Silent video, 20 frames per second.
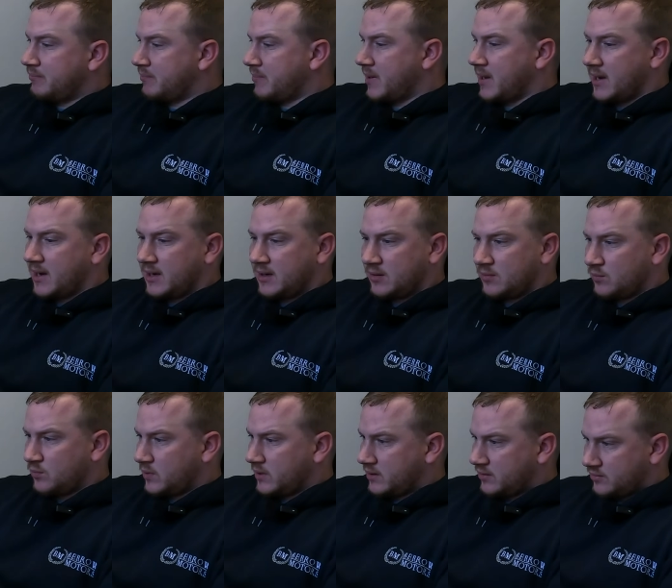paint,
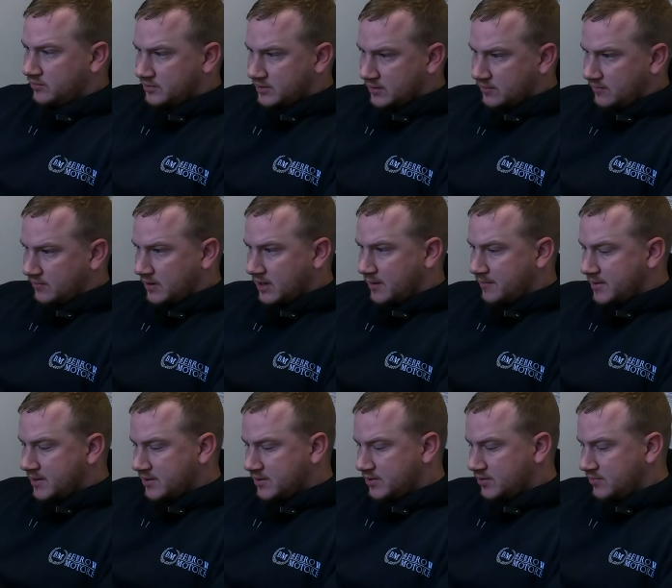wheels don't come
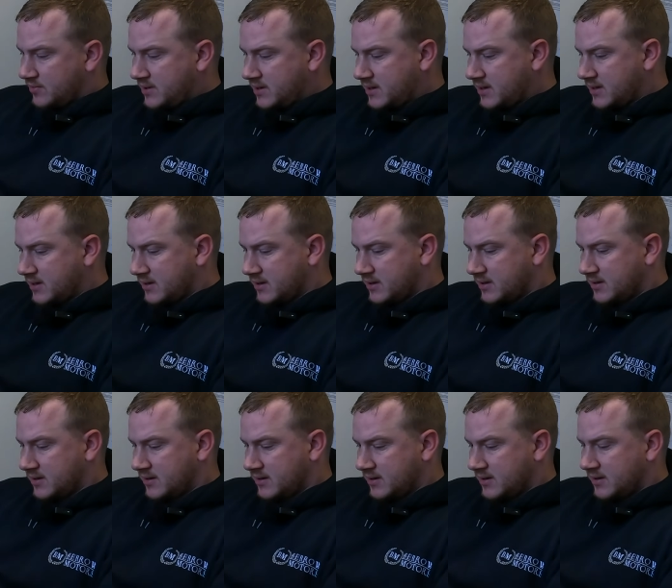into it,
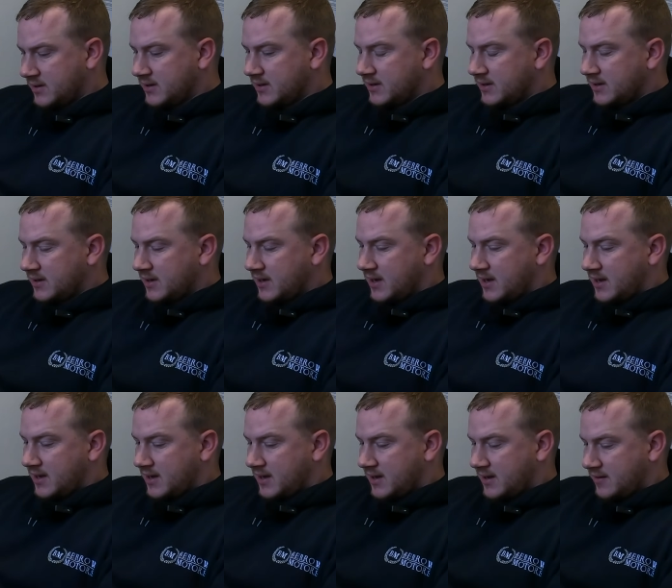
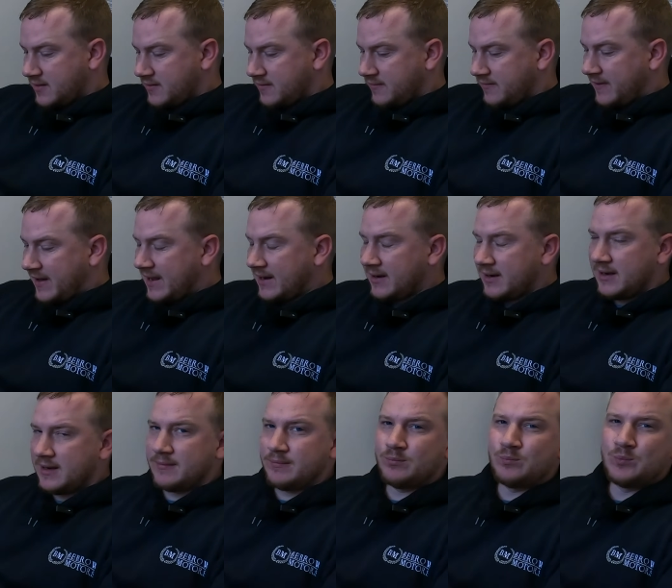
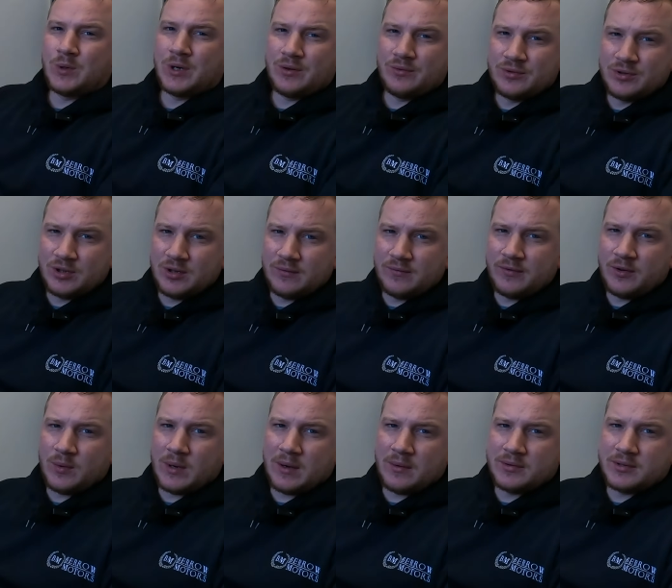valet, well, there's a good
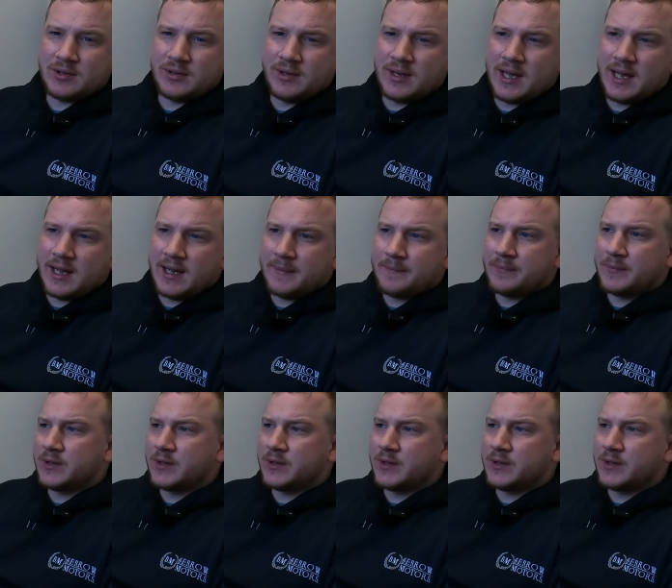few hours on that.